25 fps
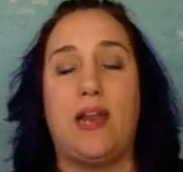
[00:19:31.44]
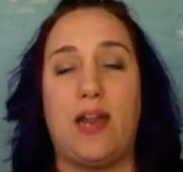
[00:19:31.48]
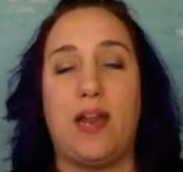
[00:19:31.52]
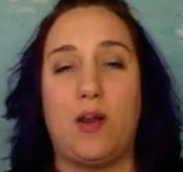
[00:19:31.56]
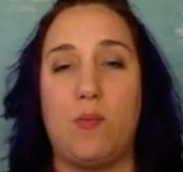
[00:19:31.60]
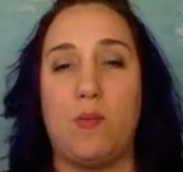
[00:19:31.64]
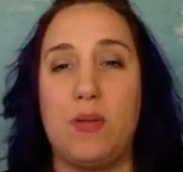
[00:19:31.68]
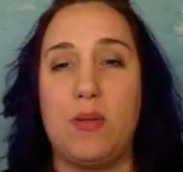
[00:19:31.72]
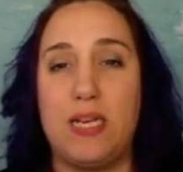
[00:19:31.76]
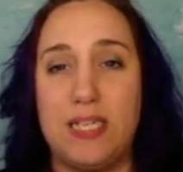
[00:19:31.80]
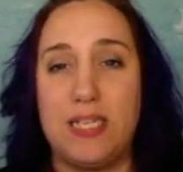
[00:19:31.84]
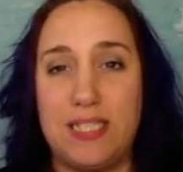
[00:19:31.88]
I
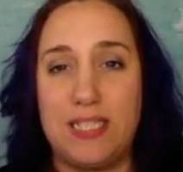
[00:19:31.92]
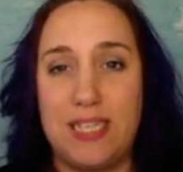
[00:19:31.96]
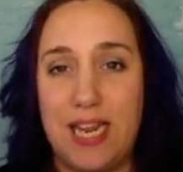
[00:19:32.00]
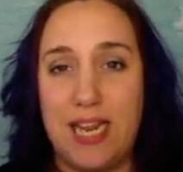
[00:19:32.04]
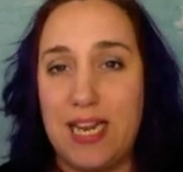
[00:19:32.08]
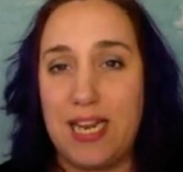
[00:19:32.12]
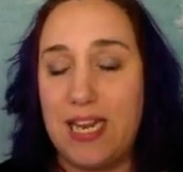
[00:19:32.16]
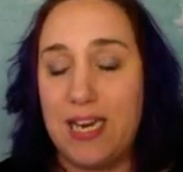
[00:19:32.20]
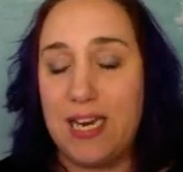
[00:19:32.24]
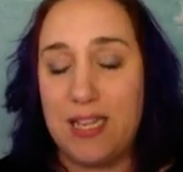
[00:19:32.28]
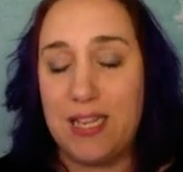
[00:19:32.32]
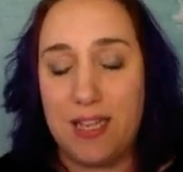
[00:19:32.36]
don't mean to
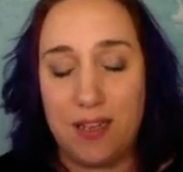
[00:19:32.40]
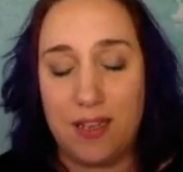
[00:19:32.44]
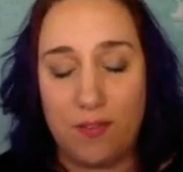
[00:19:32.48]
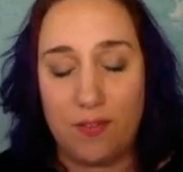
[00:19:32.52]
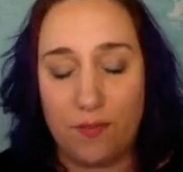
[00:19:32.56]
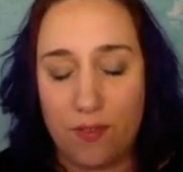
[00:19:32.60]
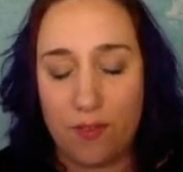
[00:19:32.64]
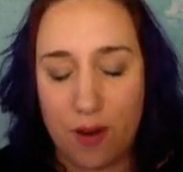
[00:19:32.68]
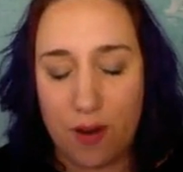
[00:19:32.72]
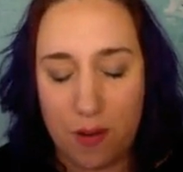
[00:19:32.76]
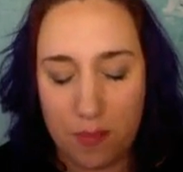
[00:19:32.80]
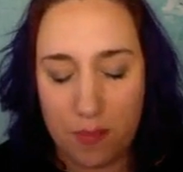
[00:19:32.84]
take anything
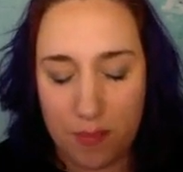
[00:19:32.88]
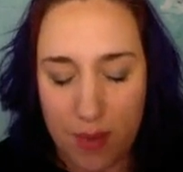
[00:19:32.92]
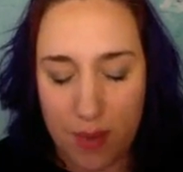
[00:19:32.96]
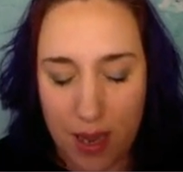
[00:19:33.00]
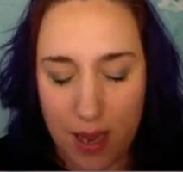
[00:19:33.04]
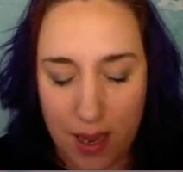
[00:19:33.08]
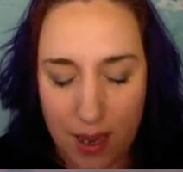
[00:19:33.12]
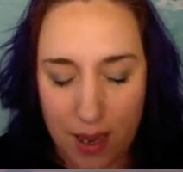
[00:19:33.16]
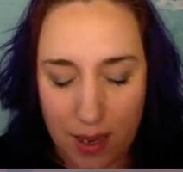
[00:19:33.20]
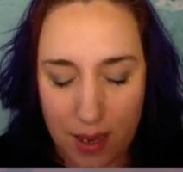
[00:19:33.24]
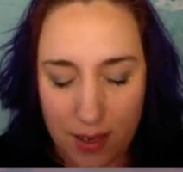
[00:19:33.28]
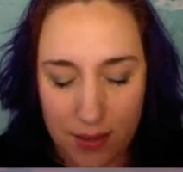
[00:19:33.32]
from
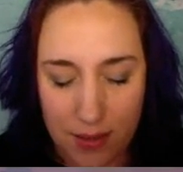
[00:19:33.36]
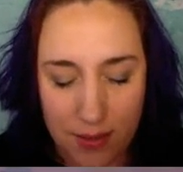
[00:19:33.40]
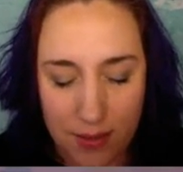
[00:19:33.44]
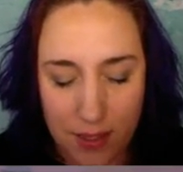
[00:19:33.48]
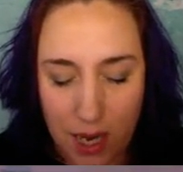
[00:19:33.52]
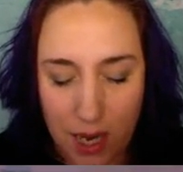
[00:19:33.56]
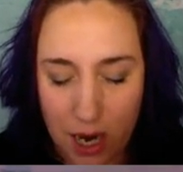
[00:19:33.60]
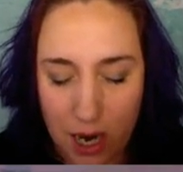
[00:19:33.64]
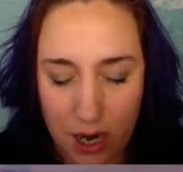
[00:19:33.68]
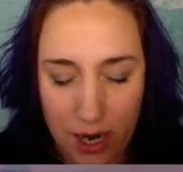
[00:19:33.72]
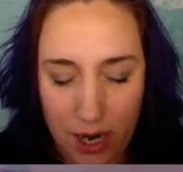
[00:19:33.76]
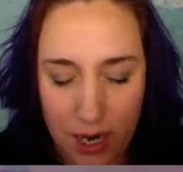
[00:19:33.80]

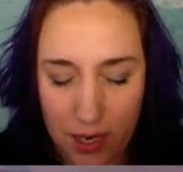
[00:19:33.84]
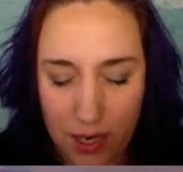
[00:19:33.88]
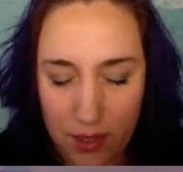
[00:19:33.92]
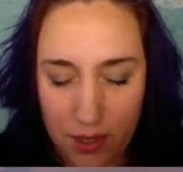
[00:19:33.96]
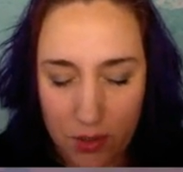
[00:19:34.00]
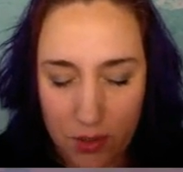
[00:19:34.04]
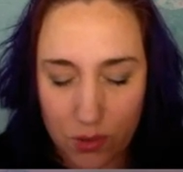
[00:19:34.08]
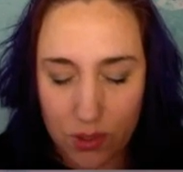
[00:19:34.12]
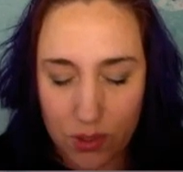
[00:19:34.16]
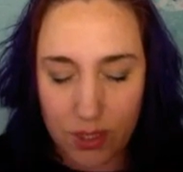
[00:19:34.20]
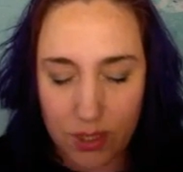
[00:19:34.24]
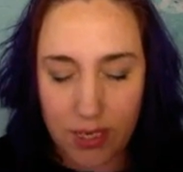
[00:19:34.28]
Lara
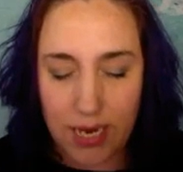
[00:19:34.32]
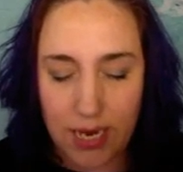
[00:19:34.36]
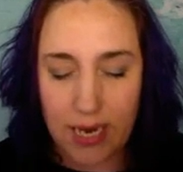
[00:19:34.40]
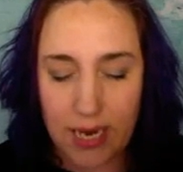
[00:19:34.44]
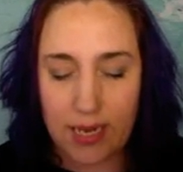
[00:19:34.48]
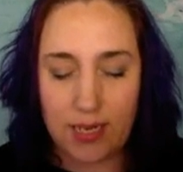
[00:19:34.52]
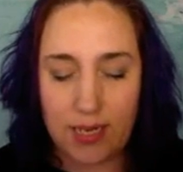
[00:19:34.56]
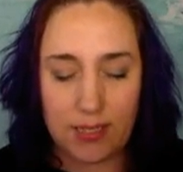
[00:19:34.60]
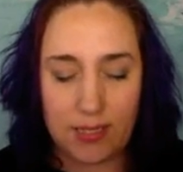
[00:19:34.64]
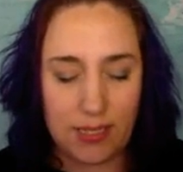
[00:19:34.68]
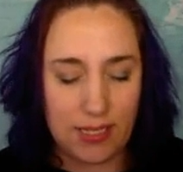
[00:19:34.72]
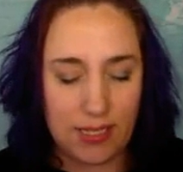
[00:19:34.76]
or
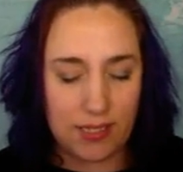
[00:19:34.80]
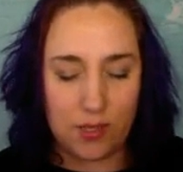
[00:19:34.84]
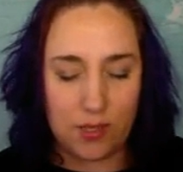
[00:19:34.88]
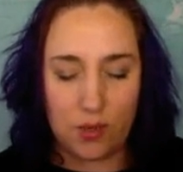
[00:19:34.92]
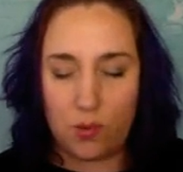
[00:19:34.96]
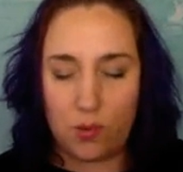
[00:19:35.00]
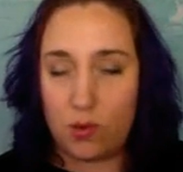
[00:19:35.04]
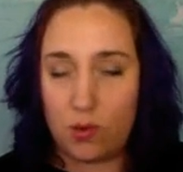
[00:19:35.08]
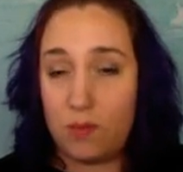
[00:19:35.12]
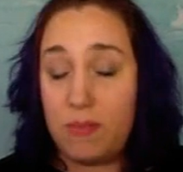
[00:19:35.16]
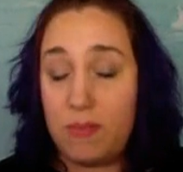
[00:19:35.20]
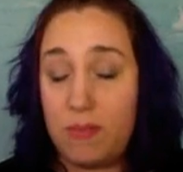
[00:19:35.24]
Lisa
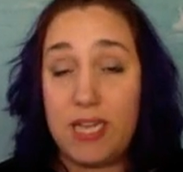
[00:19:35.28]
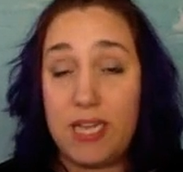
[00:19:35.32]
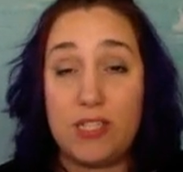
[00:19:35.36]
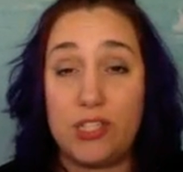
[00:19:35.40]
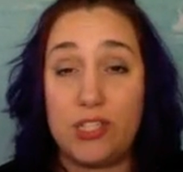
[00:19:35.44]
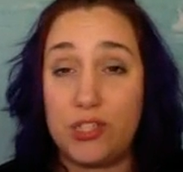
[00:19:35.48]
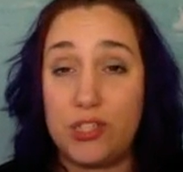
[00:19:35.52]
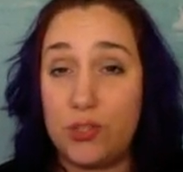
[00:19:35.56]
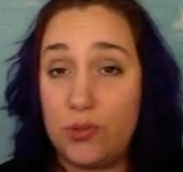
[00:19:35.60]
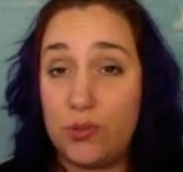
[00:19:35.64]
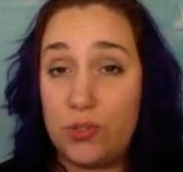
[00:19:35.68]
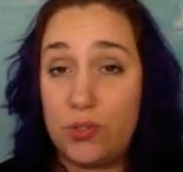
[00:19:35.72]
or
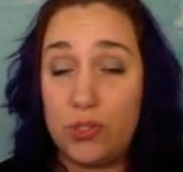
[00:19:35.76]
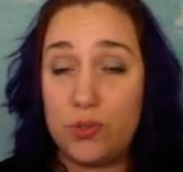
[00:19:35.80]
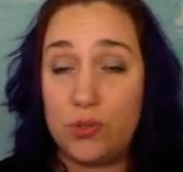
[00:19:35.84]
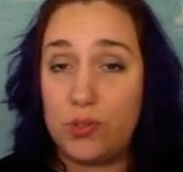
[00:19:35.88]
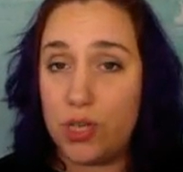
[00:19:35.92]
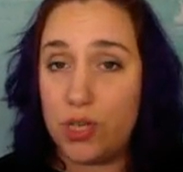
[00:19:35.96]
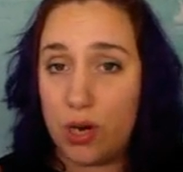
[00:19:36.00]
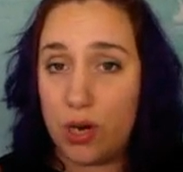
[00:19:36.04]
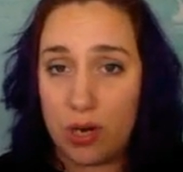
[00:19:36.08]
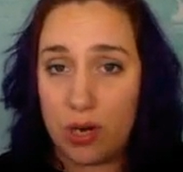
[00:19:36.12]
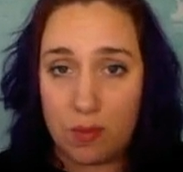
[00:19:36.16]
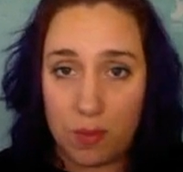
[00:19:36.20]
Mitch who do
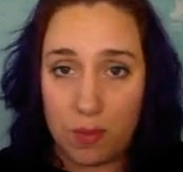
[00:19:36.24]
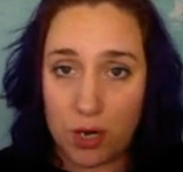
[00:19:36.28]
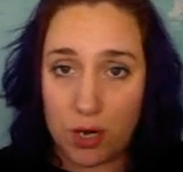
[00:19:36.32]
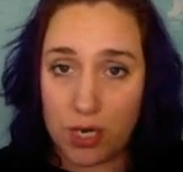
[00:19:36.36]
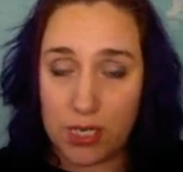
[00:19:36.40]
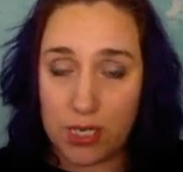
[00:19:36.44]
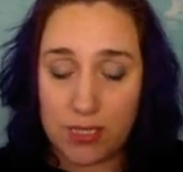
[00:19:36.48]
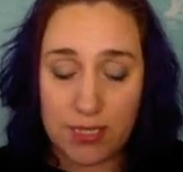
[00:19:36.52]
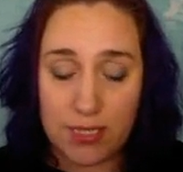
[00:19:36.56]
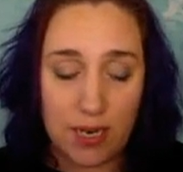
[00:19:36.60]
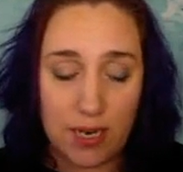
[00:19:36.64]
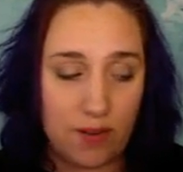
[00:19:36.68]
target
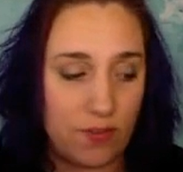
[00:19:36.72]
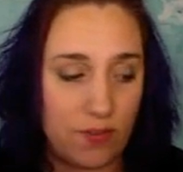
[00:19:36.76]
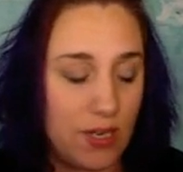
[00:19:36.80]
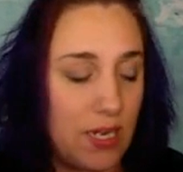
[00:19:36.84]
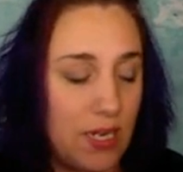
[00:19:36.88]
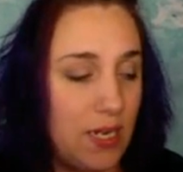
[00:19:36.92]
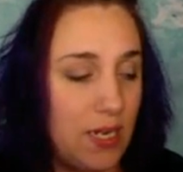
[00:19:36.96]
market stuff.